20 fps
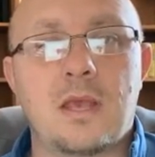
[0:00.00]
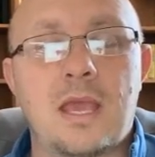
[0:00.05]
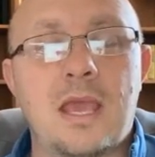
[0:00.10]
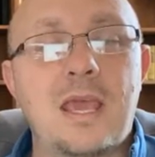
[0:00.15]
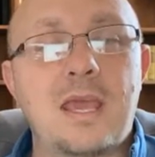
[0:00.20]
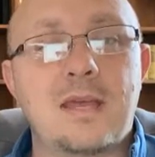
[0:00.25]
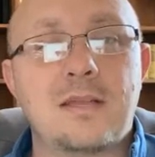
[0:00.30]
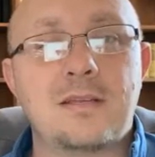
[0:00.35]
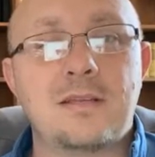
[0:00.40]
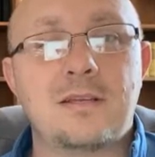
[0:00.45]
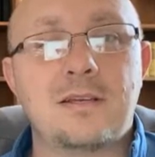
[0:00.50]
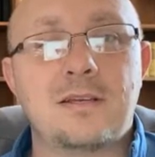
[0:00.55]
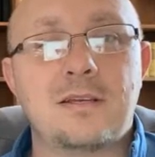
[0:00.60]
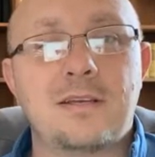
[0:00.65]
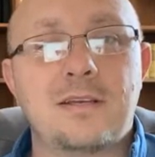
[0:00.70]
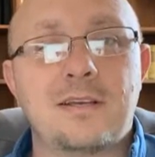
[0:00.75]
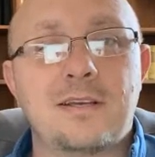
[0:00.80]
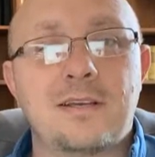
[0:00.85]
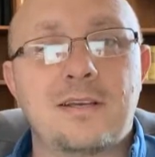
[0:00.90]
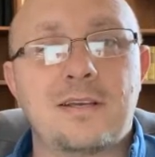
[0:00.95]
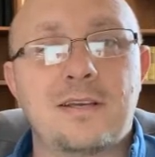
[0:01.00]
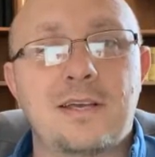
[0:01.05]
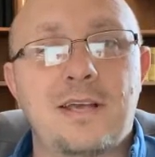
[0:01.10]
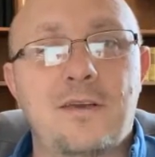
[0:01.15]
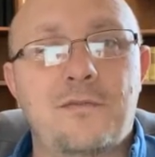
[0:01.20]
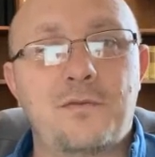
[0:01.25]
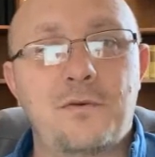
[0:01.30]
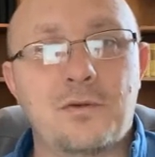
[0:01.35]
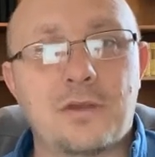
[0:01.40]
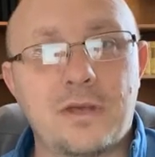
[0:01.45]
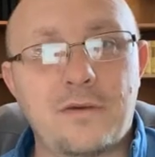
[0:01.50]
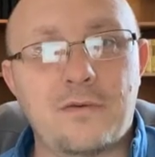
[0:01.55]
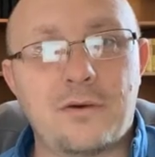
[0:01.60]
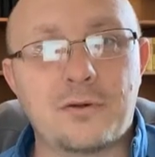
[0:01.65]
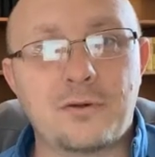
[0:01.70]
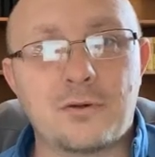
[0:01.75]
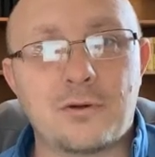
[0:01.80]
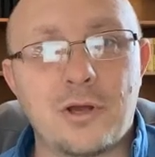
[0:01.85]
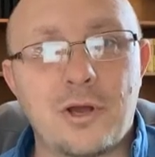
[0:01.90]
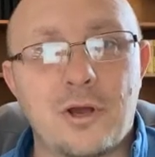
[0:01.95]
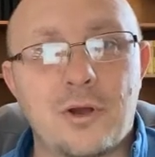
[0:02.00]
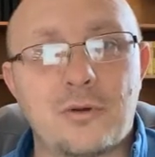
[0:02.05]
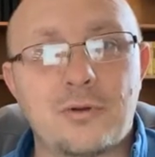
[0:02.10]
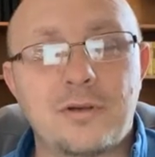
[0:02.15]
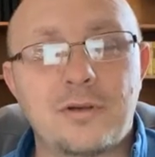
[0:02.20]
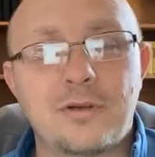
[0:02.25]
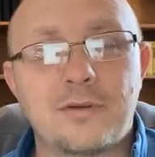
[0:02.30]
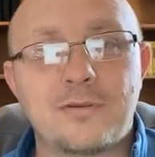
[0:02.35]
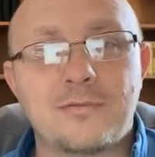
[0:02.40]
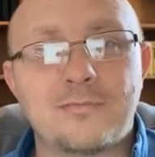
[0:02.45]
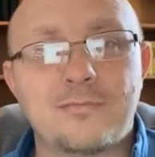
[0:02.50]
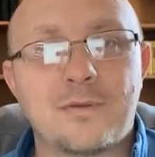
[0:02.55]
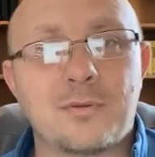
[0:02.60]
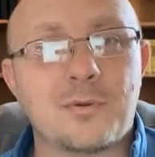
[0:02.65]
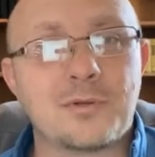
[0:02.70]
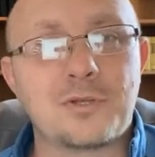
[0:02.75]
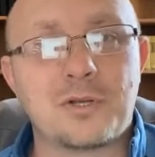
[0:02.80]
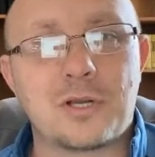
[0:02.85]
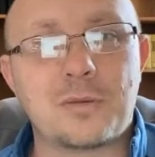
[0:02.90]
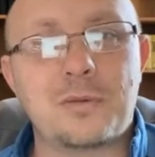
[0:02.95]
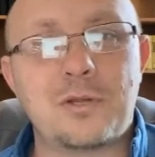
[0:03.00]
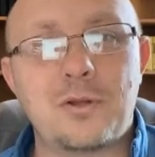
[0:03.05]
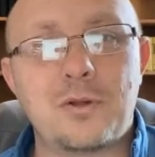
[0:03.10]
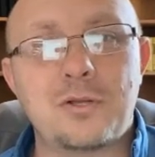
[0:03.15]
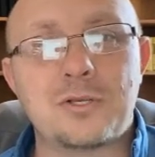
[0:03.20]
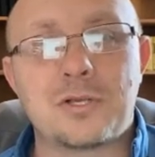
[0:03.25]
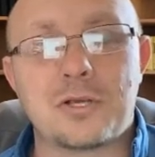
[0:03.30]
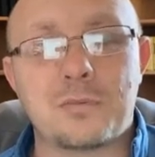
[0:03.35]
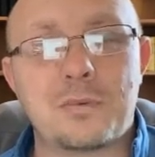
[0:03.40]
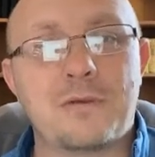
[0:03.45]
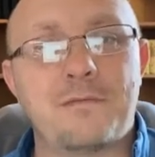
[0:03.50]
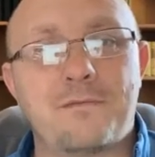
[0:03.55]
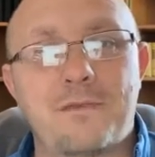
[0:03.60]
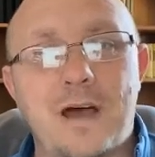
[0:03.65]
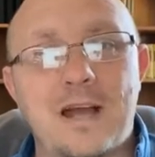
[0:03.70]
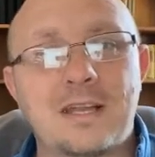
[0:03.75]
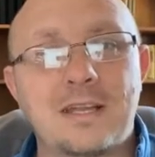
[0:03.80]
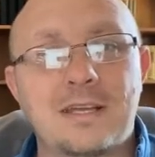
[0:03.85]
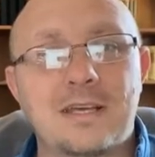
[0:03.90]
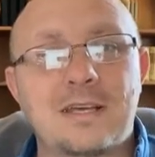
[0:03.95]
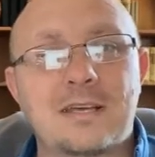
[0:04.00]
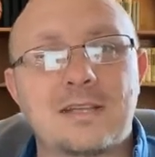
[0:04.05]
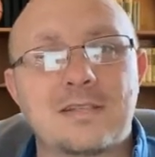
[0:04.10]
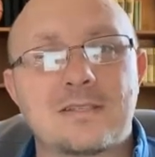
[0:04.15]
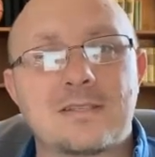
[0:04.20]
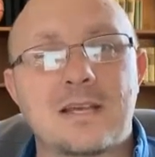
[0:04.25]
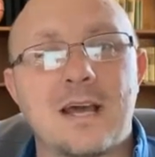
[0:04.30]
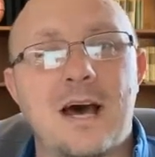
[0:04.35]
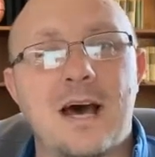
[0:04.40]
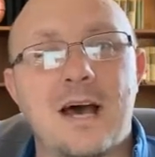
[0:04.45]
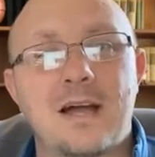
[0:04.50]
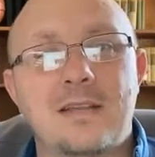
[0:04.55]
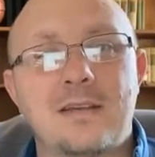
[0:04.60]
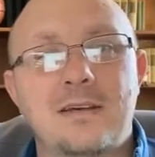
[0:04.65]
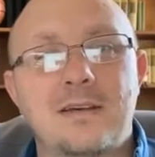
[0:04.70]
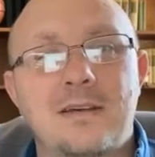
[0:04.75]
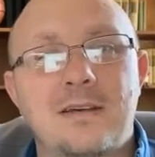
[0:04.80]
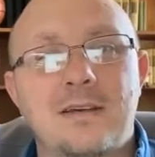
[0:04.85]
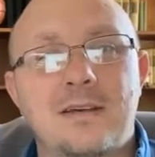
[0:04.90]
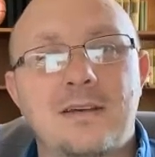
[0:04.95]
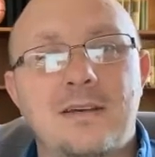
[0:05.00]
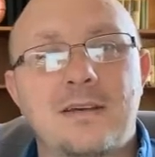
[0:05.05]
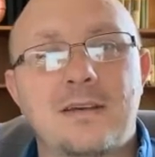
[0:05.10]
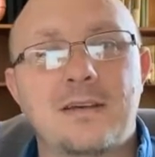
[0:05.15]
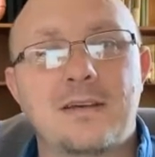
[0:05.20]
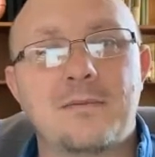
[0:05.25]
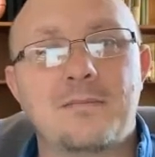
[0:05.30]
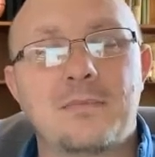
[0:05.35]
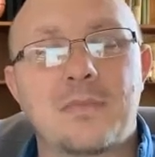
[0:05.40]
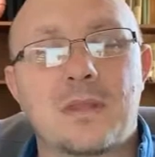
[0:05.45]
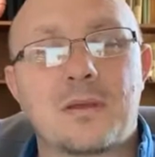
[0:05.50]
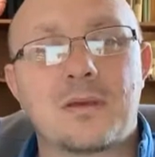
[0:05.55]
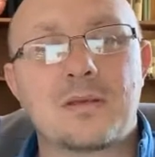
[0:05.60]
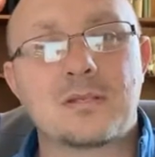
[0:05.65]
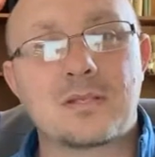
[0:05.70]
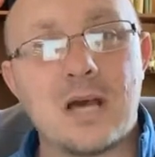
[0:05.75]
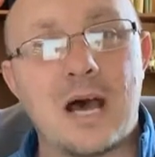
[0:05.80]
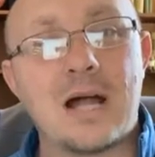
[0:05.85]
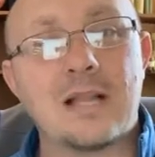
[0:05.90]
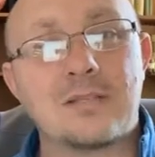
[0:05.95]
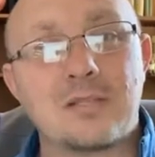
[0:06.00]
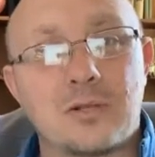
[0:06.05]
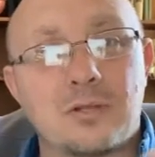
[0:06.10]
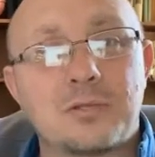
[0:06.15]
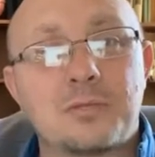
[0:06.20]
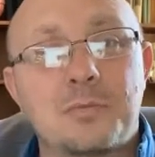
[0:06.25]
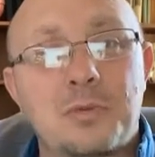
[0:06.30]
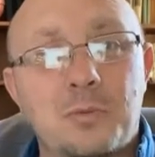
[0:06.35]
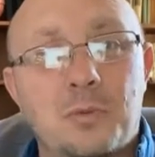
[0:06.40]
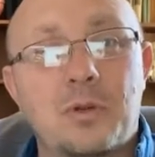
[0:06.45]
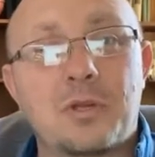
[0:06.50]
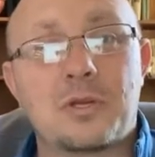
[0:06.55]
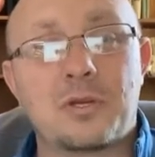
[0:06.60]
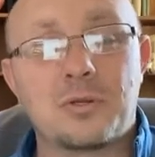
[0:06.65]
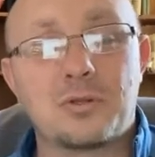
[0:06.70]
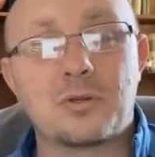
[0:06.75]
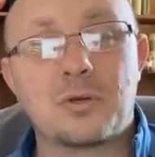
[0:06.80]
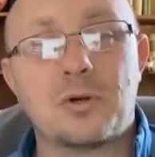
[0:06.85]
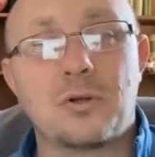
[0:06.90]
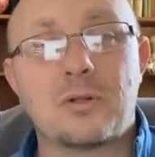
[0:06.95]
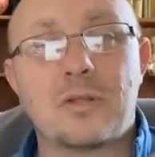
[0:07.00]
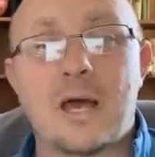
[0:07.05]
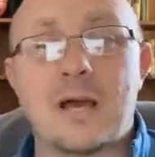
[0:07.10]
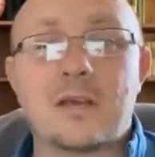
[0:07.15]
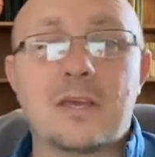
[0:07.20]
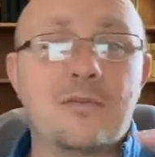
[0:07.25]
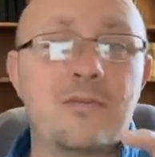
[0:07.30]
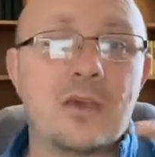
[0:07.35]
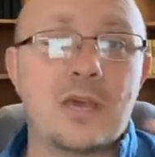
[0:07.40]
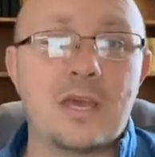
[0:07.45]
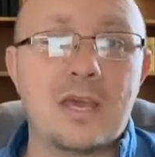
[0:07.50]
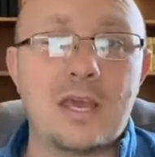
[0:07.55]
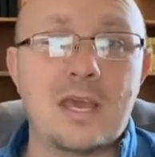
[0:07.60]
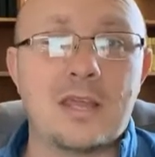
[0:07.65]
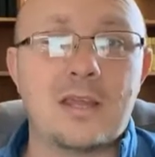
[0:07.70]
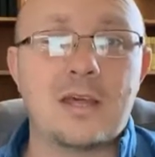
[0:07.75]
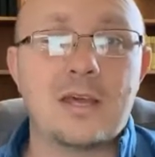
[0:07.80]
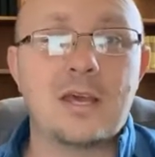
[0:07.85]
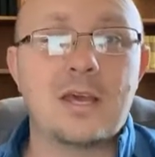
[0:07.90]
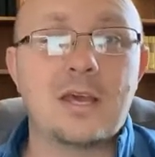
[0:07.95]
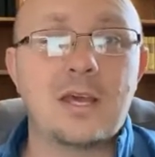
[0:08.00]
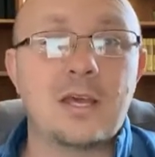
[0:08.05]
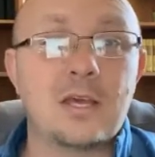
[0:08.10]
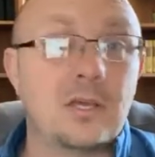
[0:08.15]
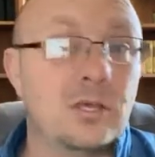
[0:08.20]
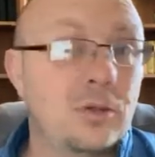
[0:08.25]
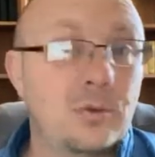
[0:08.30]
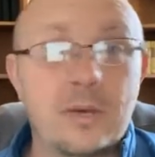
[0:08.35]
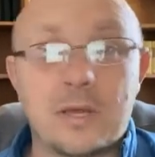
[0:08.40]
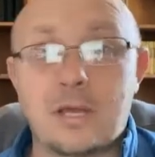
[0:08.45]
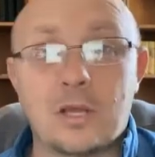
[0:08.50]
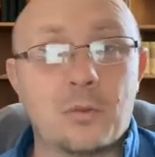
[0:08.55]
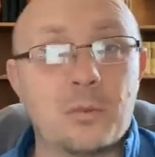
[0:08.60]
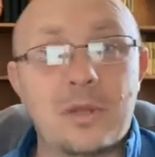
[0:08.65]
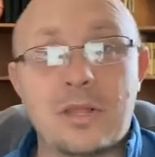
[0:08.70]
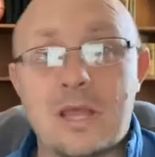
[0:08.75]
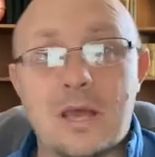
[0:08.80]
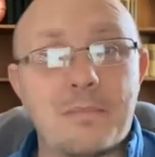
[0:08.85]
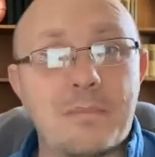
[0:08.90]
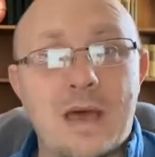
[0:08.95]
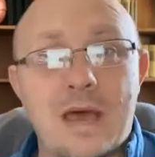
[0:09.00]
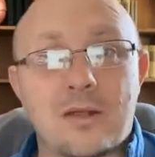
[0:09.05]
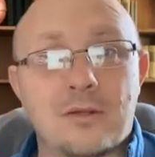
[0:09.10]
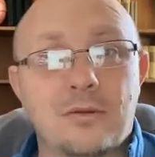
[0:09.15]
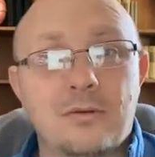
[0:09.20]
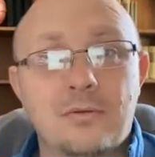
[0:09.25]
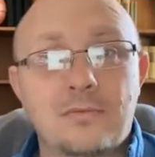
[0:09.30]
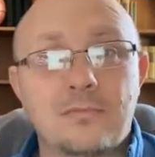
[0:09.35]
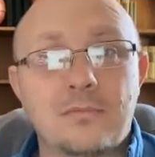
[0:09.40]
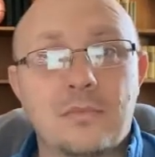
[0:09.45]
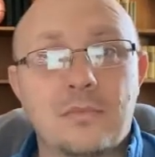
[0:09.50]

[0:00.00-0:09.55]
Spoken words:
And if you live on your own, what you're going to be doing is you're going to be fighting against God, because God is the ultimate one in control. And I'll give you a hint. You ain't going to win that battle.